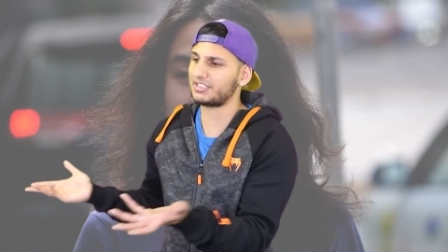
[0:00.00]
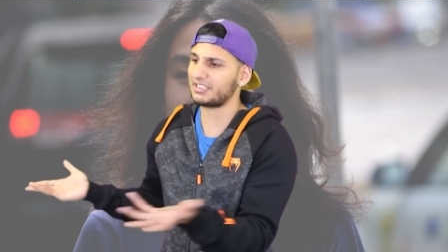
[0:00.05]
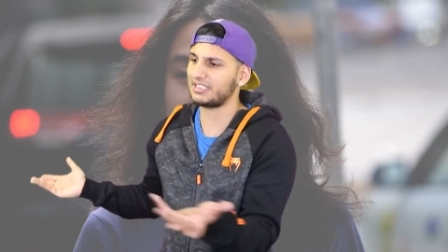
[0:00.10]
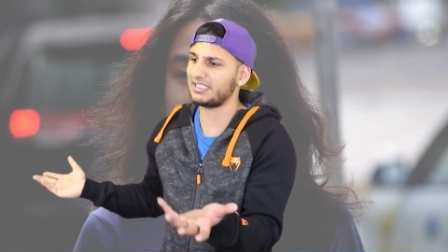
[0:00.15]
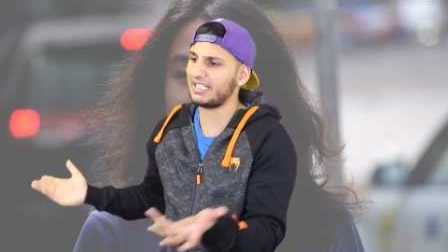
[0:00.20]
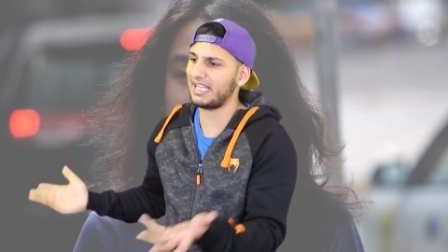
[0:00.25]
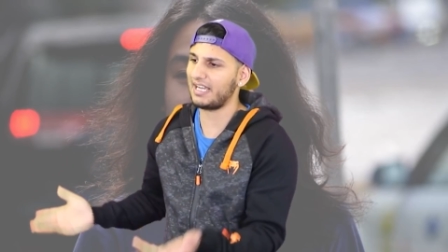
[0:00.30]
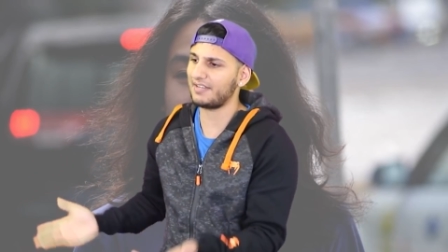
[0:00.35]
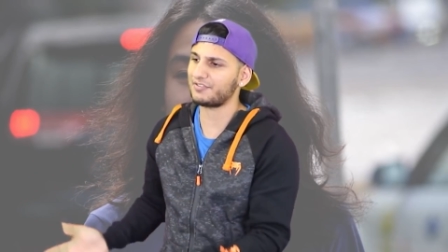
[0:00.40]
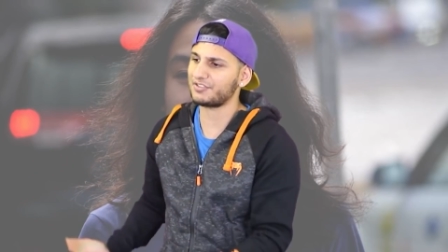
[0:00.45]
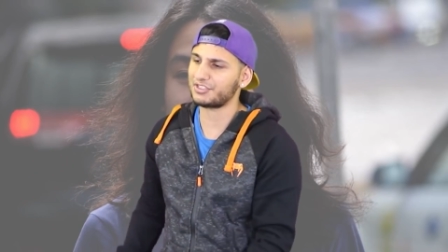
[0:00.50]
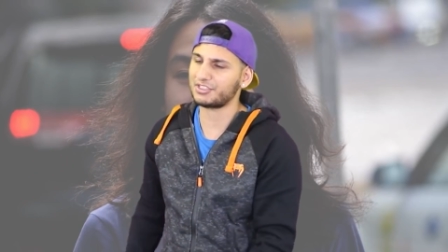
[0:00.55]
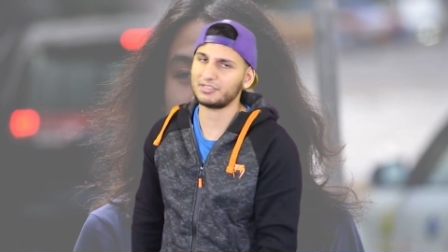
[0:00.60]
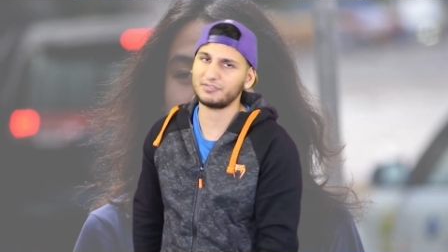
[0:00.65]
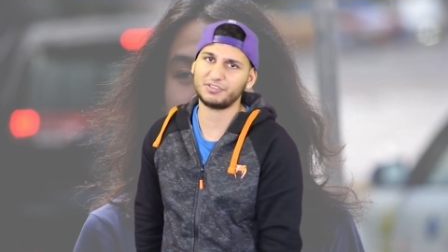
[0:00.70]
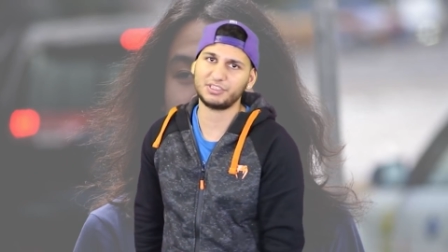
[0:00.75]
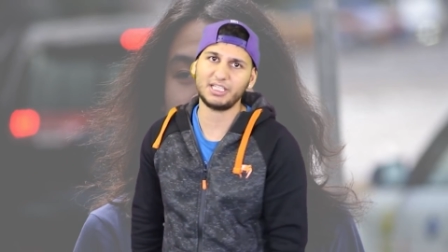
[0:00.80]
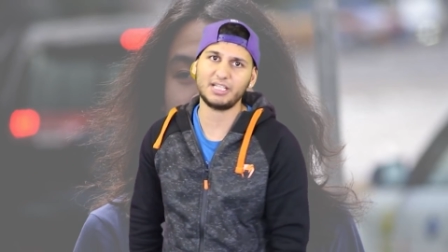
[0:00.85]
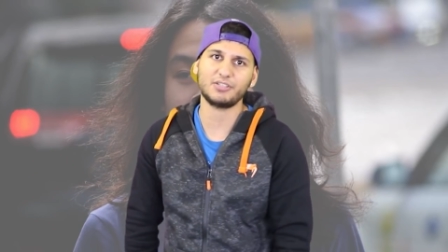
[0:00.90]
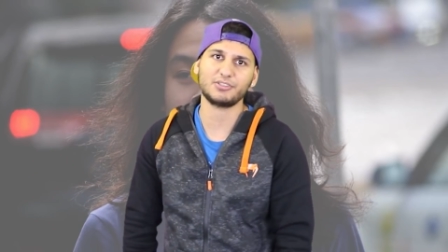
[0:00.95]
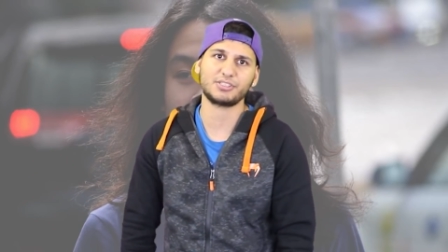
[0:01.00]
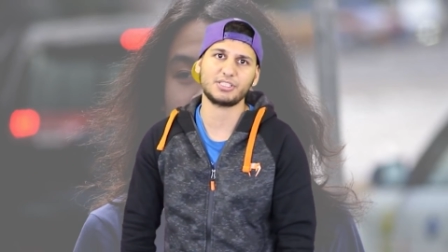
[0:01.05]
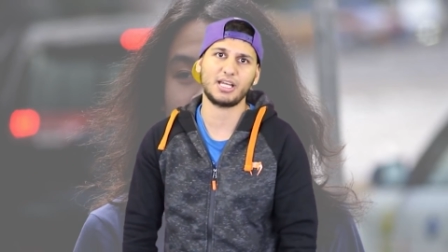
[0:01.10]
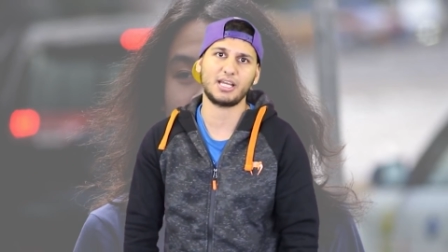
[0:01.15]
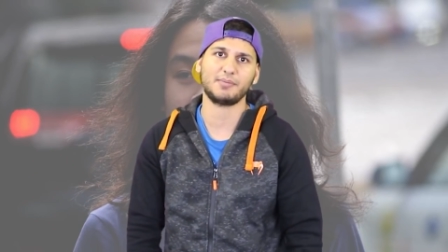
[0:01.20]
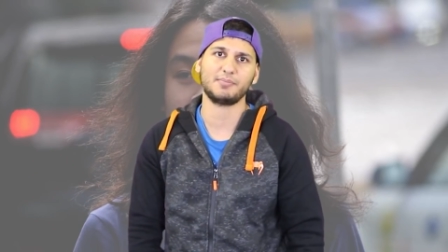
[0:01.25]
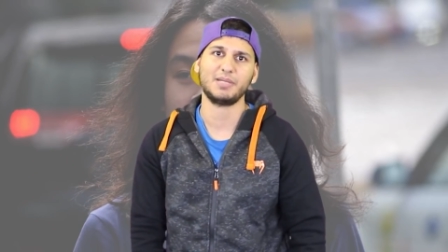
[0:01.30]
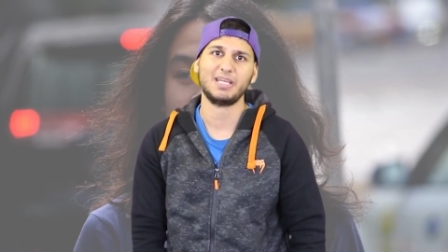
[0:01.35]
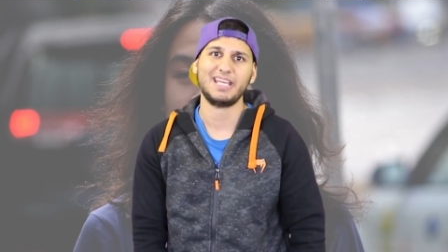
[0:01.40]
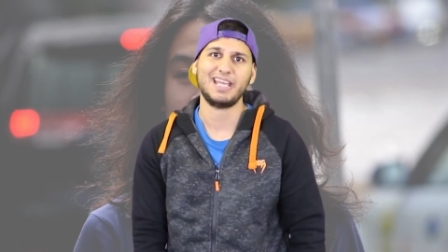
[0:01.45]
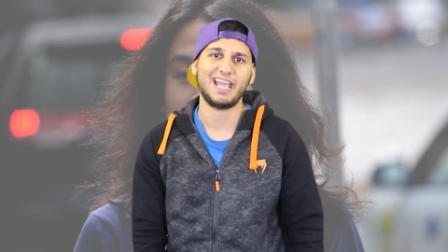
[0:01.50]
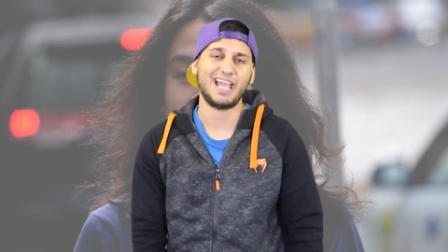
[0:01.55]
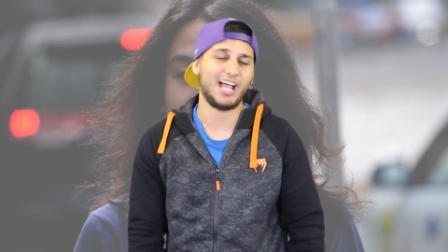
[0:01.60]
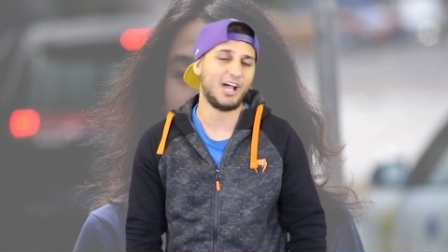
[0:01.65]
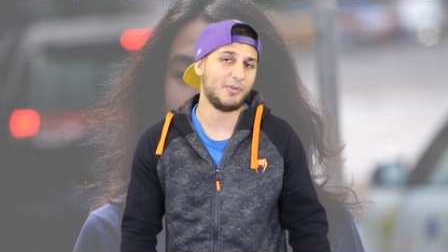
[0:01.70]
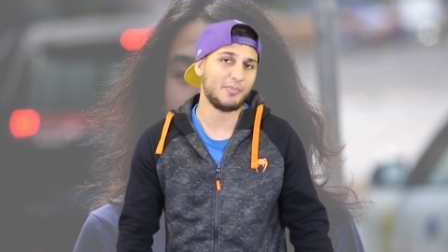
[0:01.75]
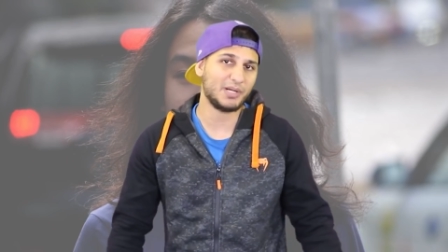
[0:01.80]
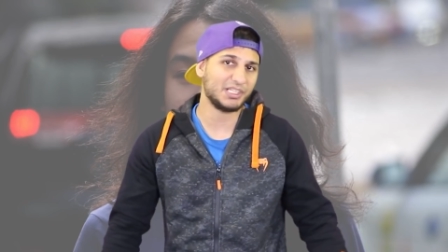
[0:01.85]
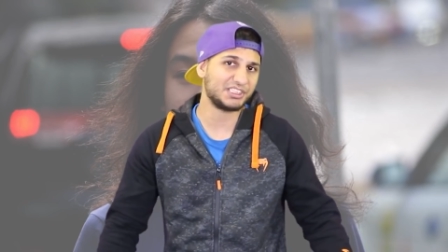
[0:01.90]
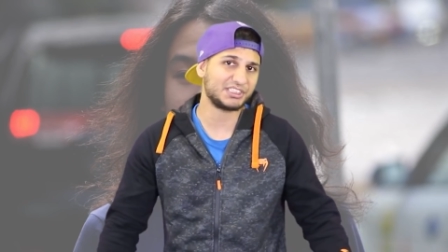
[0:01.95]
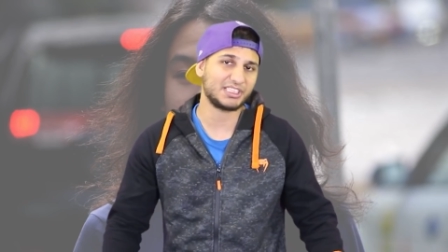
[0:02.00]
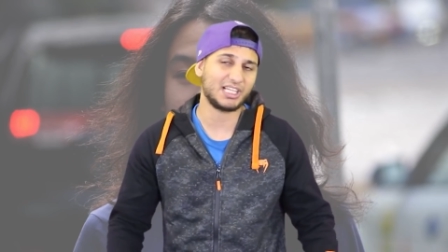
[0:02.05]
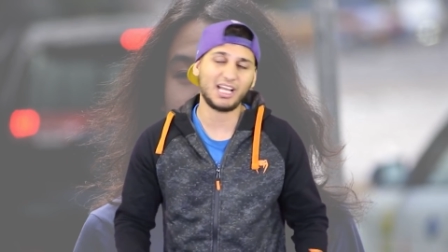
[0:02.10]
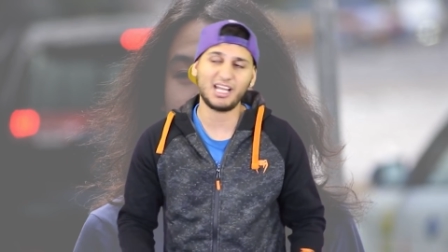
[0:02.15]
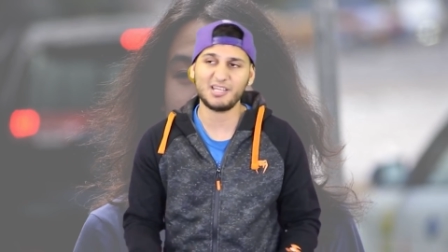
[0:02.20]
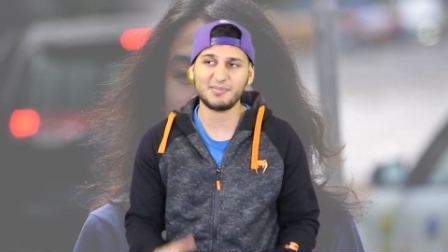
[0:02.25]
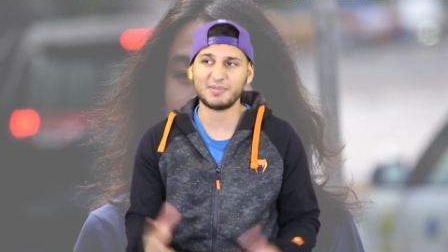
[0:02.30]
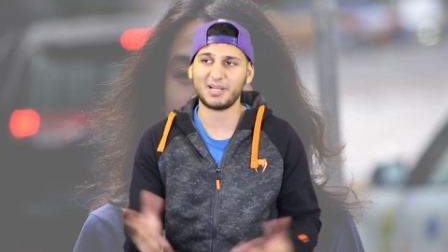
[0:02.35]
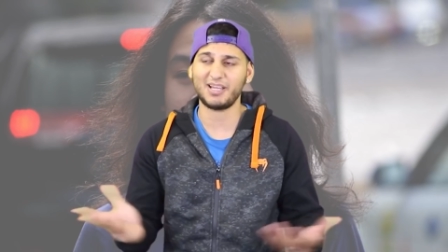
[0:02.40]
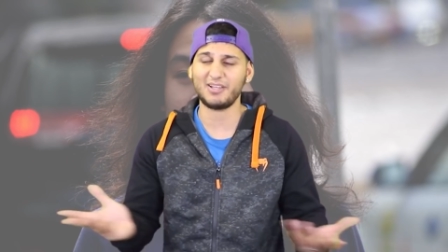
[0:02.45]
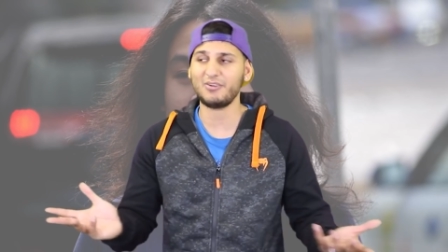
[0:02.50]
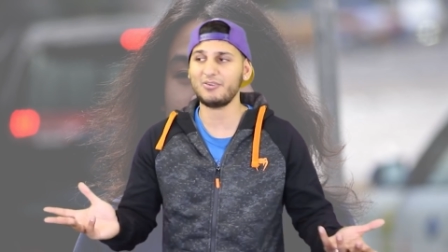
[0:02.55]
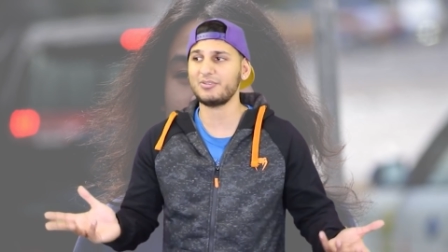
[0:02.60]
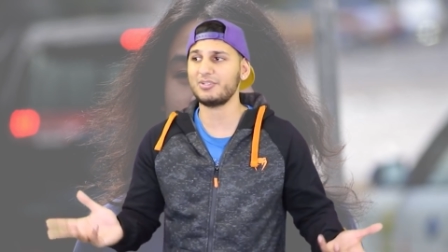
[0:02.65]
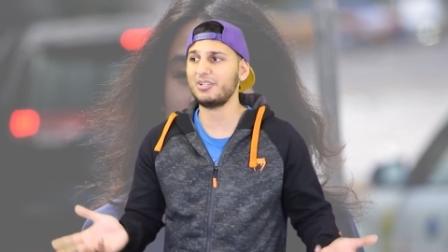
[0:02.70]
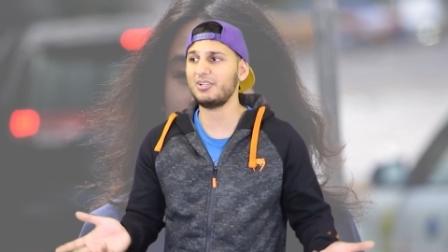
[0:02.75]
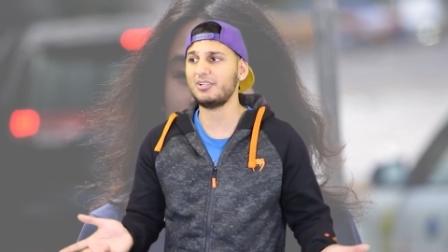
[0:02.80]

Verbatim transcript: he's gonna have to serve jail time. How much time? I don't